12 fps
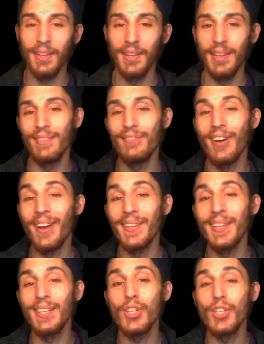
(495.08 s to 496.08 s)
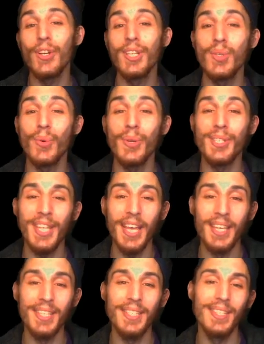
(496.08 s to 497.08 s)
And finally, turning towards
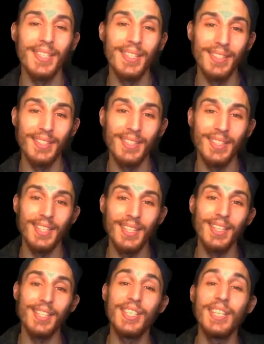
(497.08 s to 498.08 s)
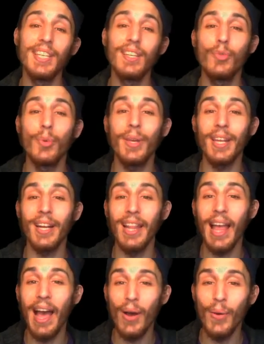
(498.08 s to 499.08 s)
taste. Seeing if we can
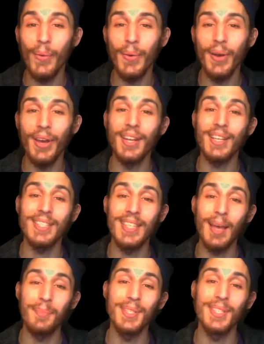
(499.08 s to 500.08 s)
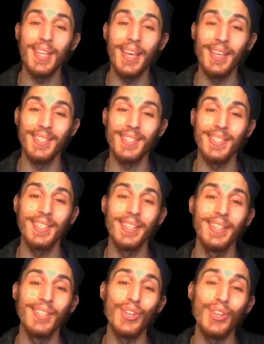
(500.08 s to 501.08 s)
allow and accept taste
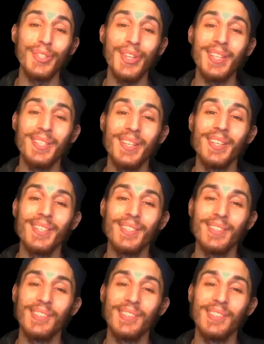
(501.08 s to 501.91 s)
just as it is.